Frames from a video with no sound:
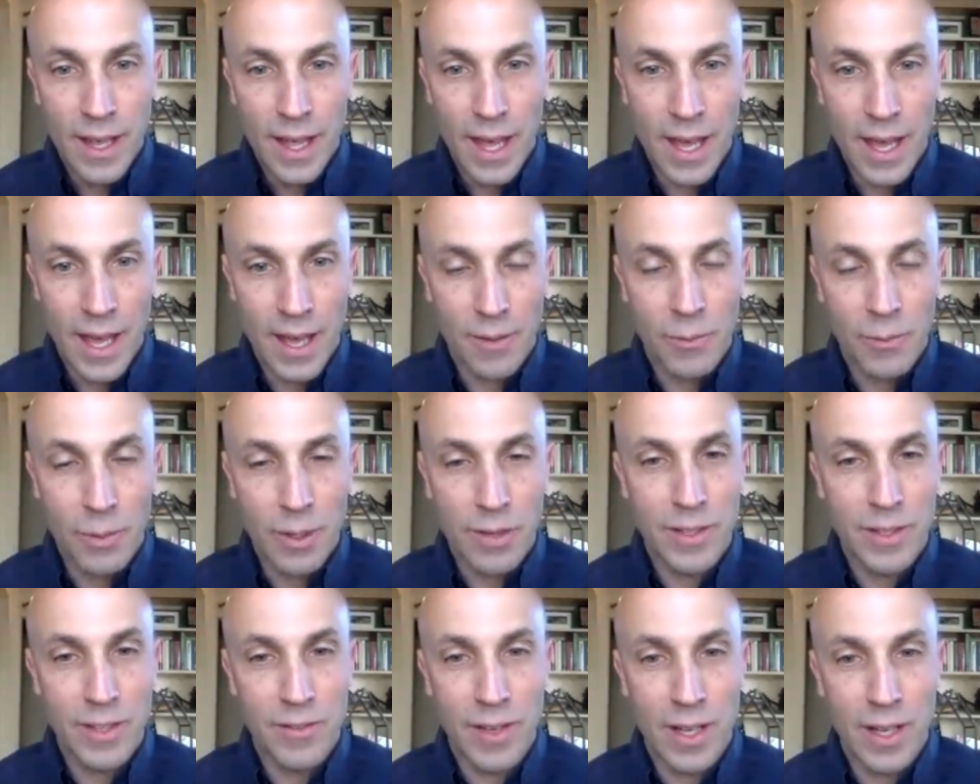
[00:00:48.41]
And
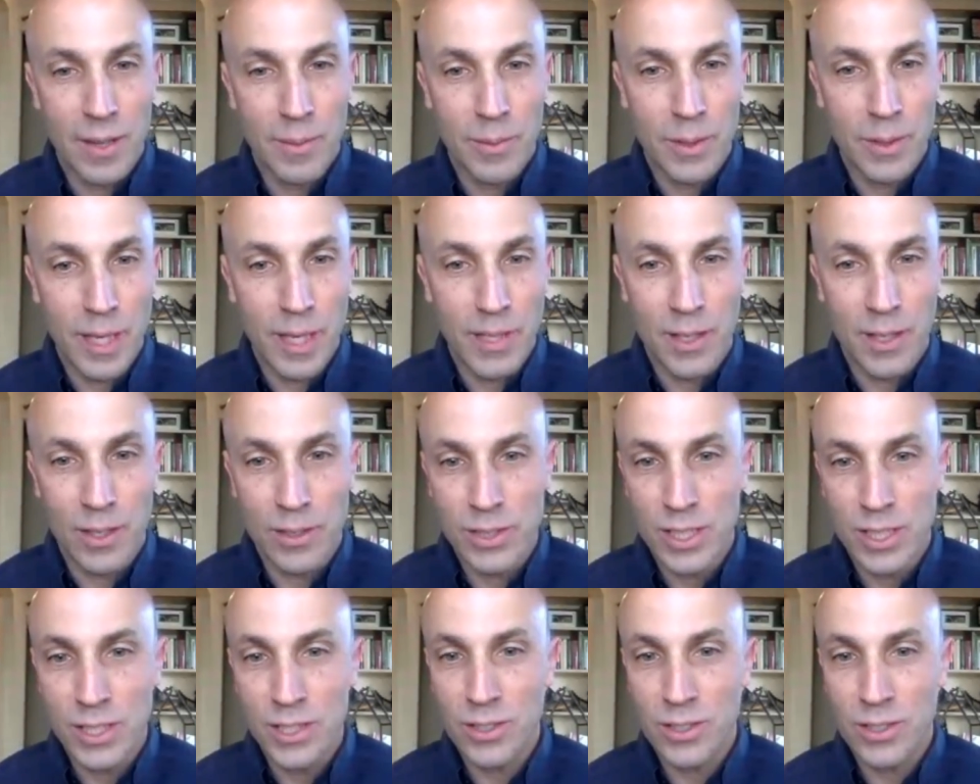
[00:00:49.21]
we've developed
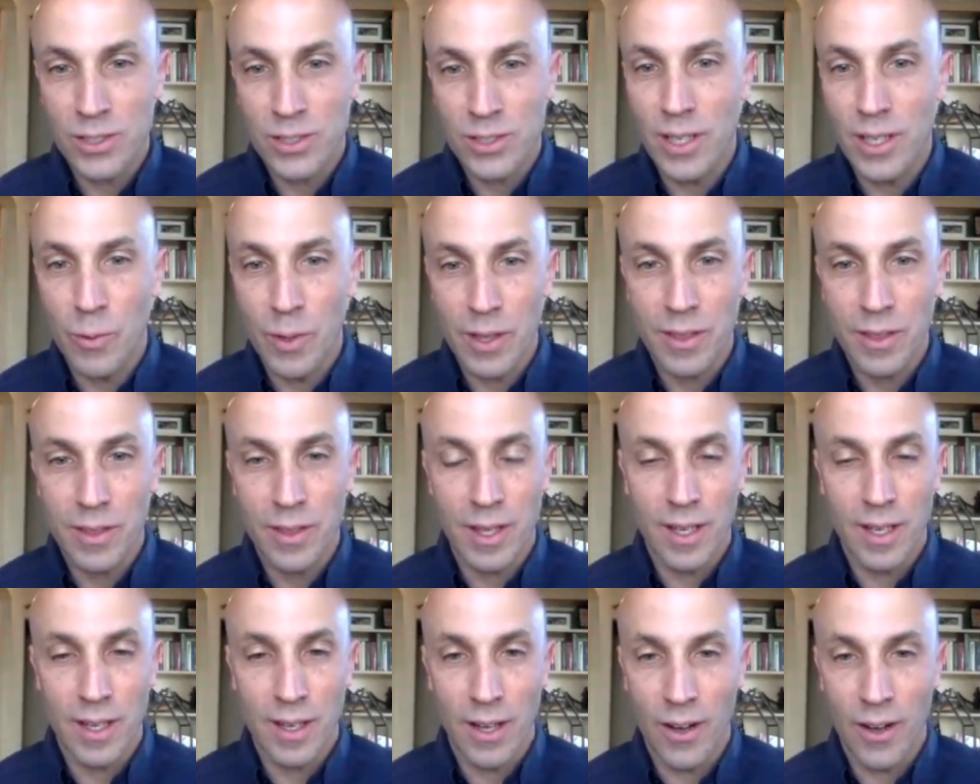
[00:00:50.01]
technology starting
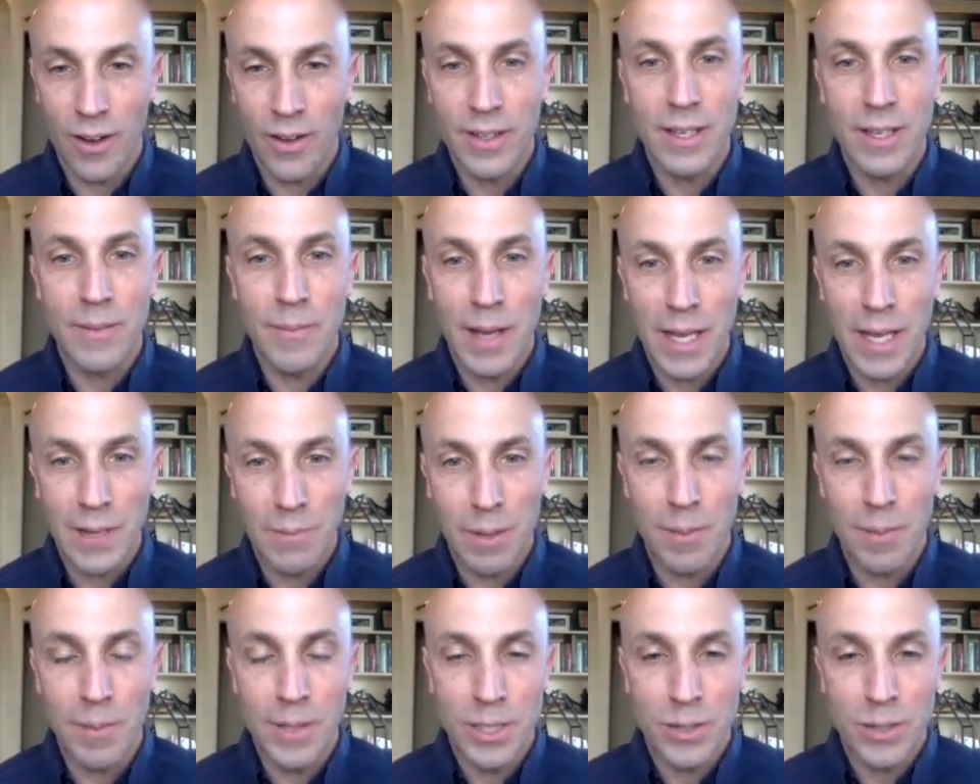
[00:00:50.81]
with
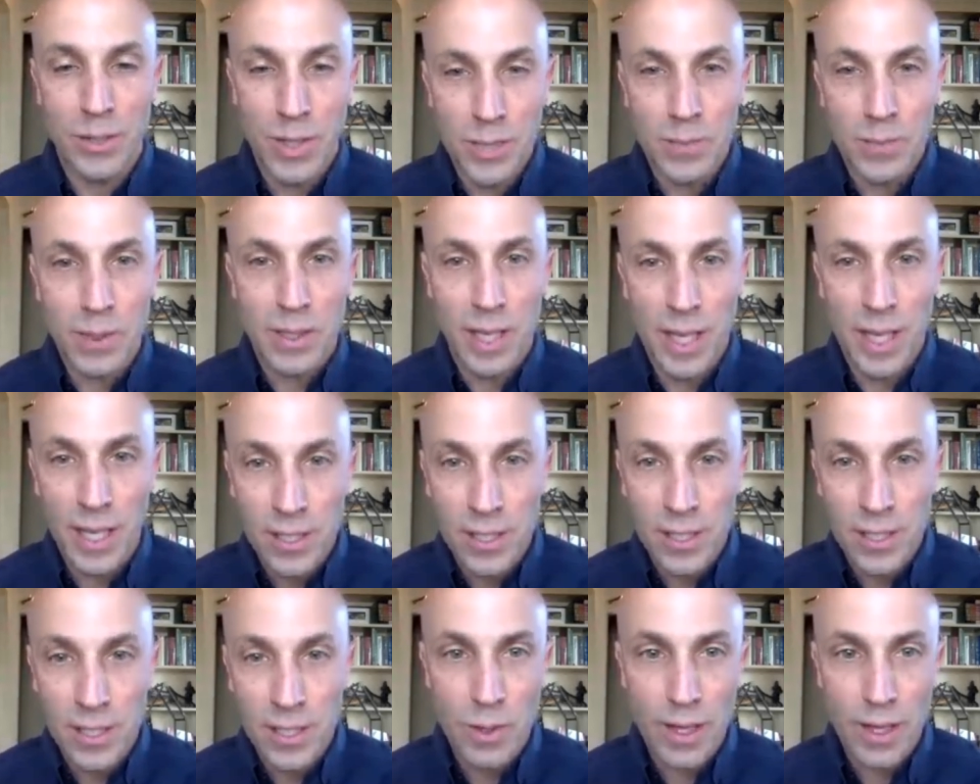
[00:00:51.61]
on-demand public
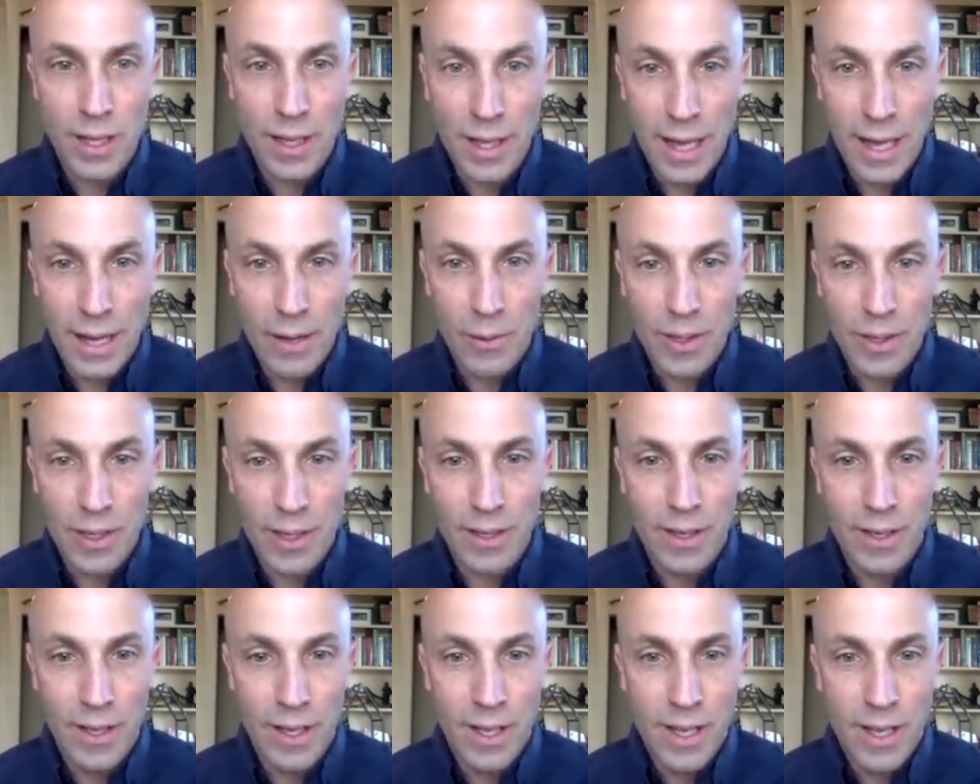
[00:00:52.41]
transportation, with
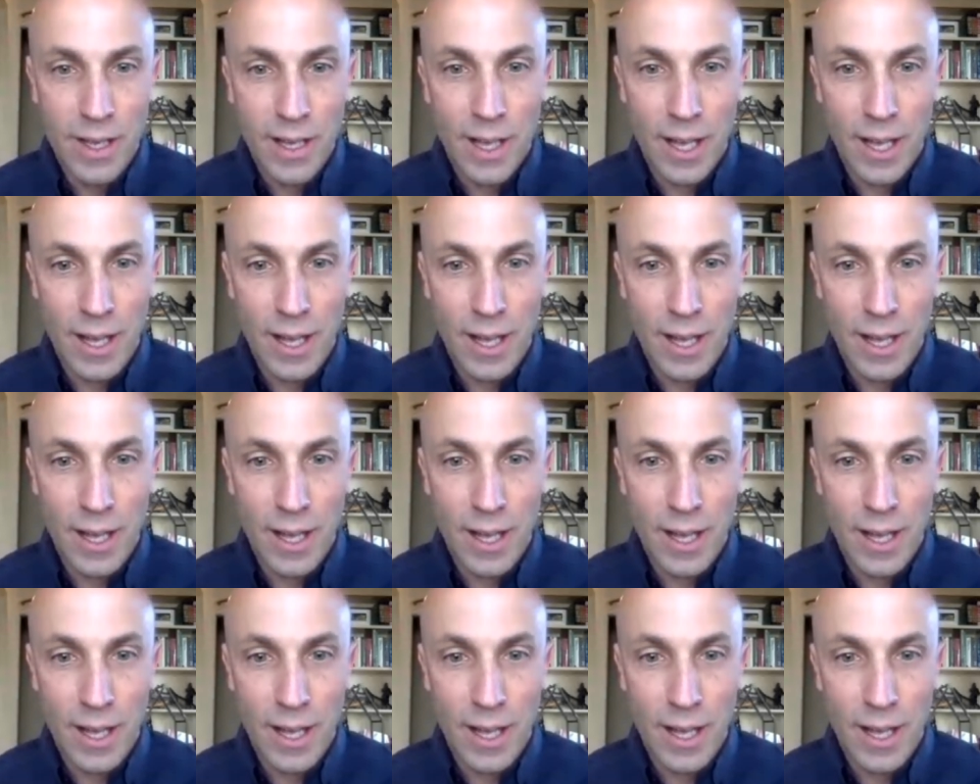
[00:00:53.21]
allowing